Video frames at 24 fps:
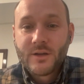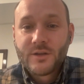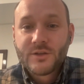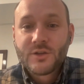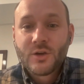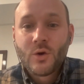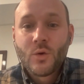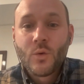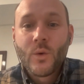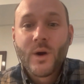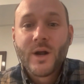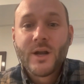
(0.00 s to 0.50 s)

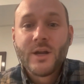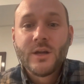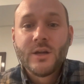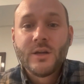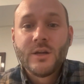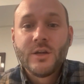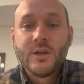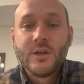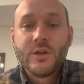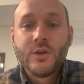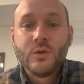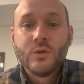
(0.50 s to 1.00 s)
So
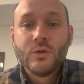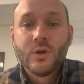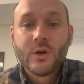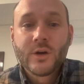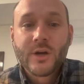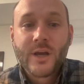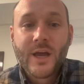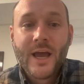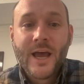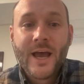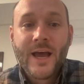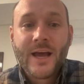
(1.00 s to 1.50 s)
when you
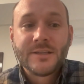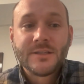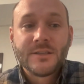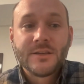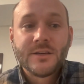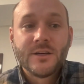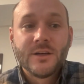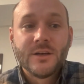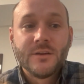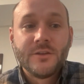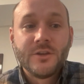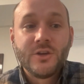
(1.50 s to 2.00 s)
look at
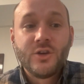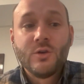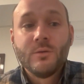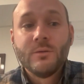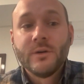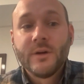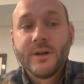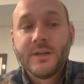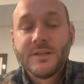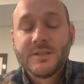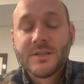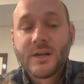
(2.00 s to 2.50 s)
the
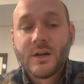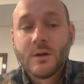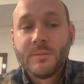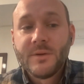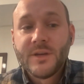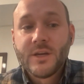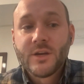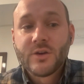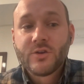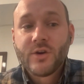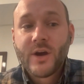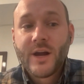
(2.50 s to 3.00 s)
humanoids that are
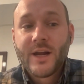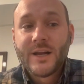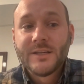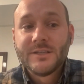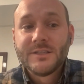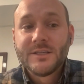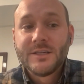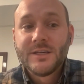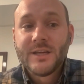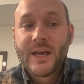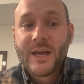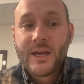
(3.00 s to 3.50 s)
being
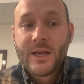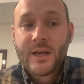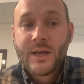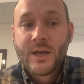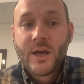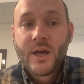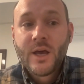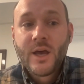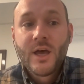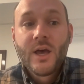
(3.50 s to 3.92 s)
created today,